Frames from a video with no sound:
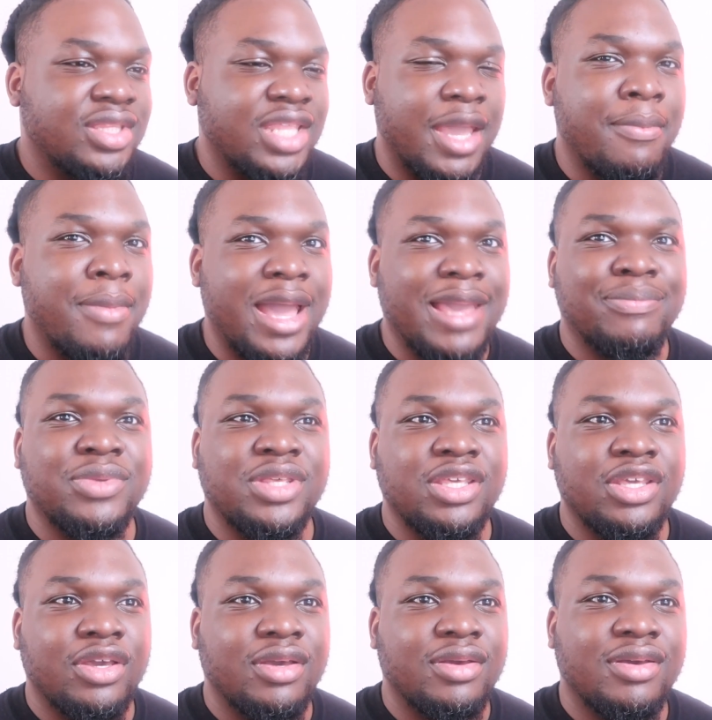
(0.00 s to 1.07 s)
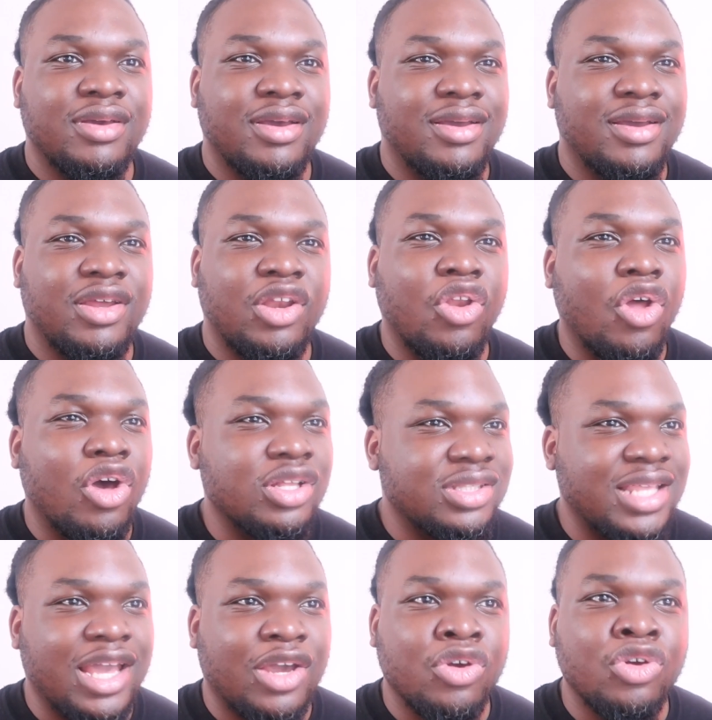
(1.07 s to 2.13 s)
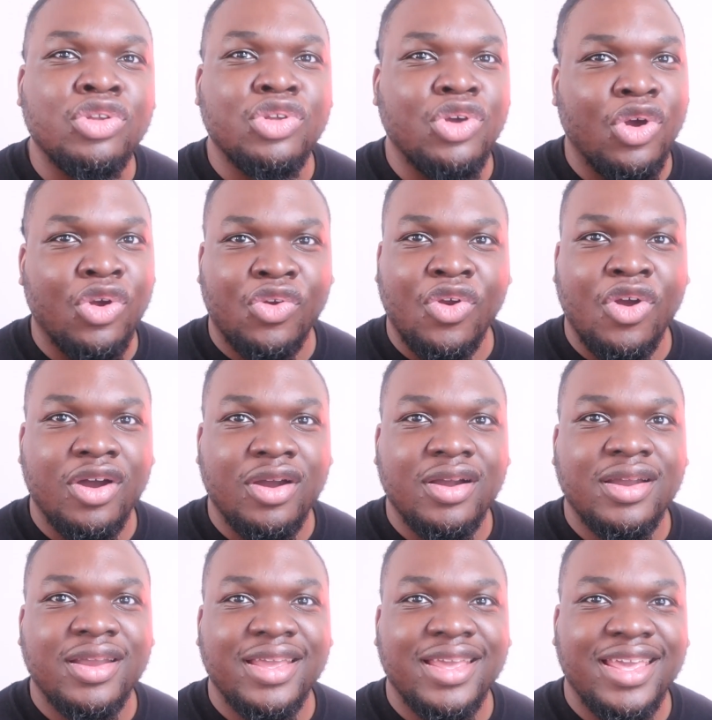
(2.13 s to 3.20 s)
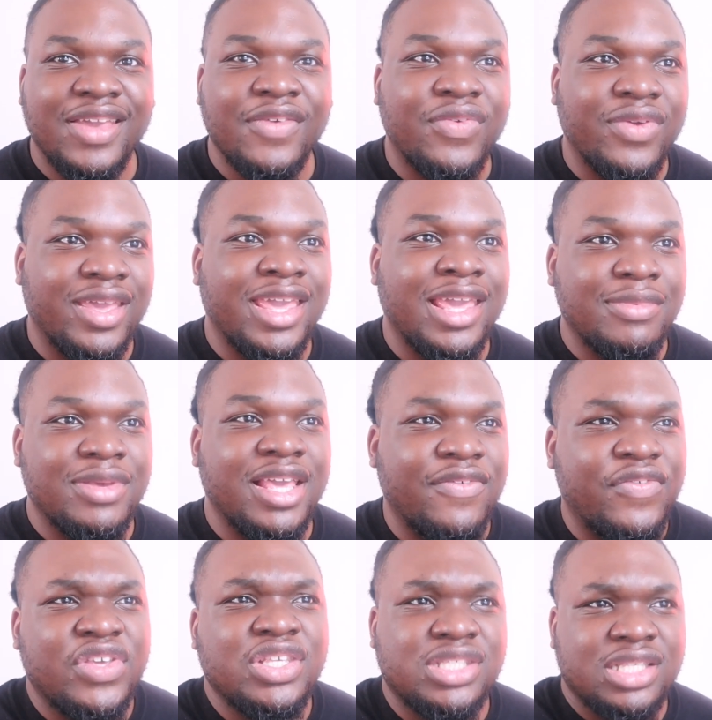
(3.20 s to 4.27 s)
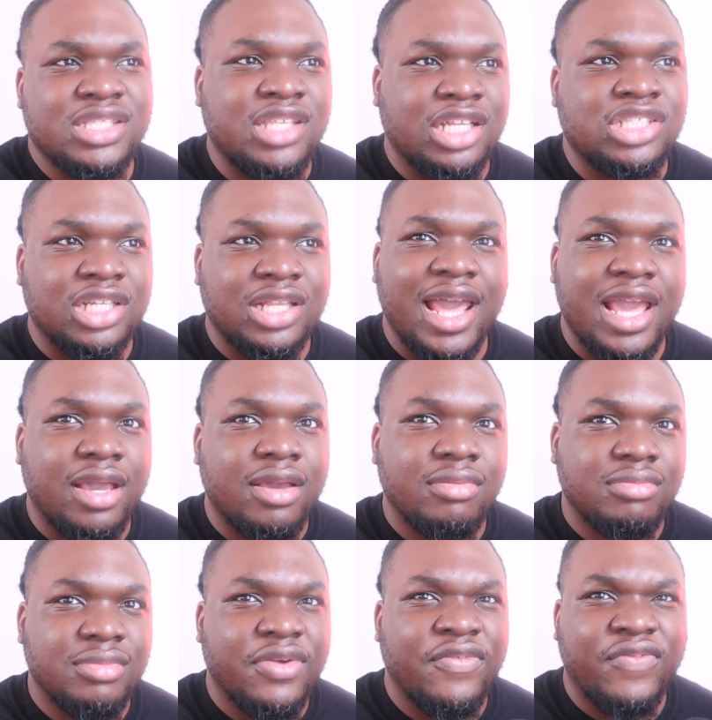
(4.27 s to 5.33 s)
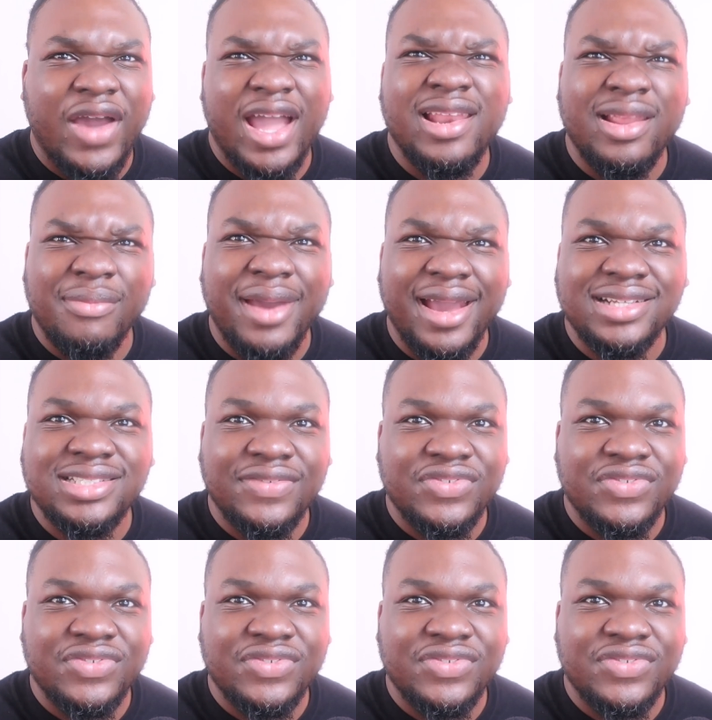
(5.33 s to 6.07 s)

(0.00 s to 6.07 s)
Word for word: there might be a lot that could go wrong if he's in such a like violent match,